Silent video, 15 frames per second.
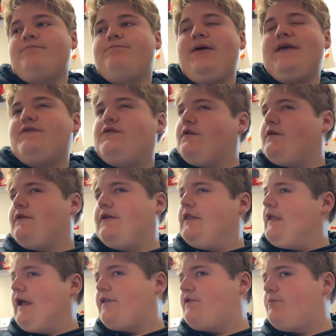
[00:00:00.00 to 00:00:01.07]
Basically,
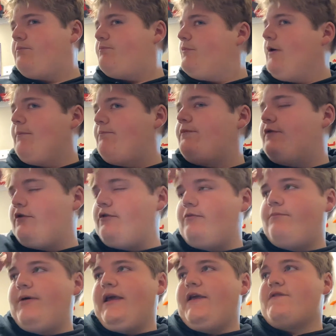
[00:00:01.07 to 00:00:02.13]
that's the two
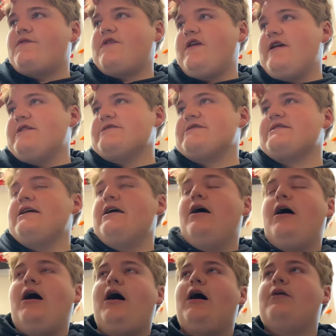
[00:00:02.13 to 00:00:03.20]
biggest things,
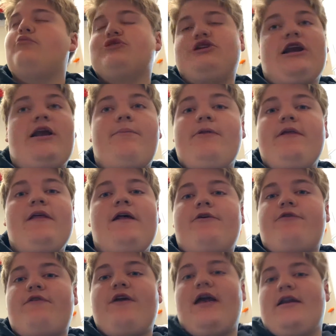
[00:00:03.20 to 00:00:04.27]
which I completely
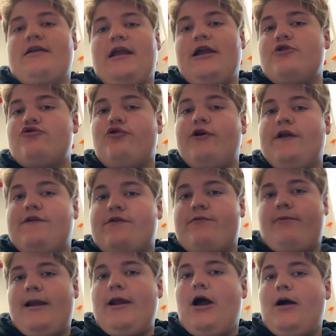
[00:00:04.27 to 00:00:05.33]
understand. Android is a
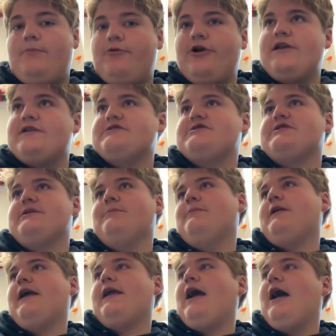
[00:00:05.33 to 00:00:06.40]
great operating system.
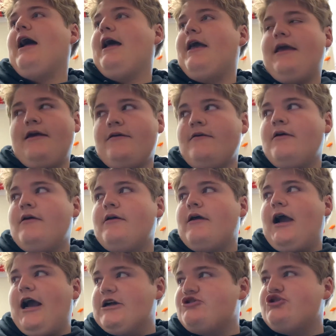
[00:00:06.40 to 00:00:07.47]
Like, I
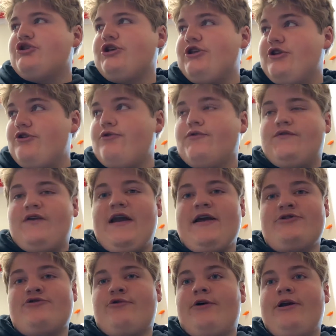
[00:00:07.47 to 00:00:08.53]
actually used
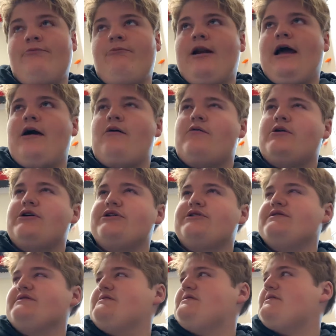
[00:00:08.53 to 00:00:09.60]
Android when I
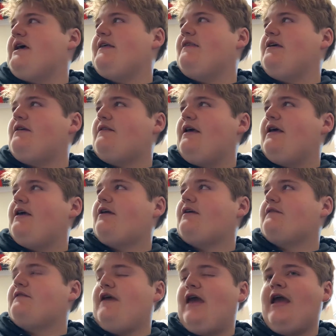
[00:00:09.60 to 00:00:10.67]
was, I think, like
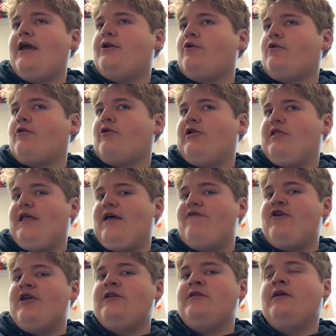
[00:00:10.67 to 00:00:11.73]
10 or
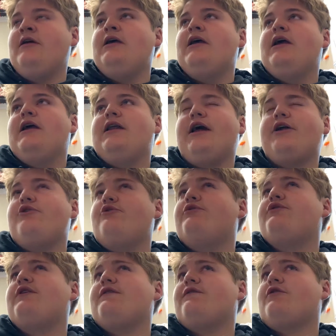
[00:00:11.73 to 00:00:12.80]
11, and I
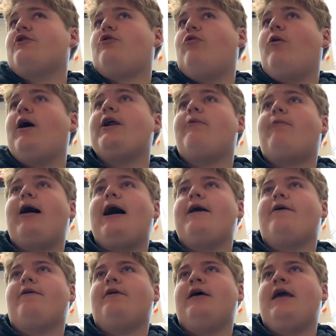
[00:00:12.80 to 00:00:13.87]
used it for quite a
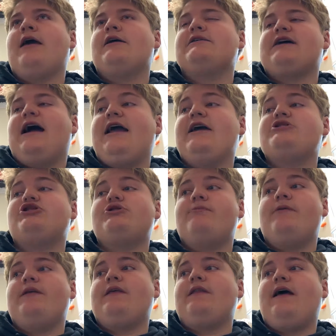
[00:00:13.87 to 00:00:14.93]
while, and I actually
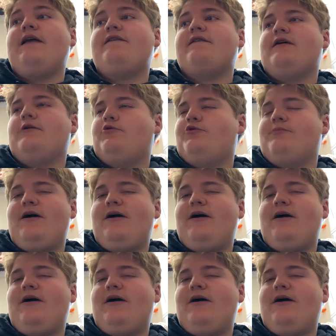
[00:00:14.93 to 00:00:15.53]
really liked it.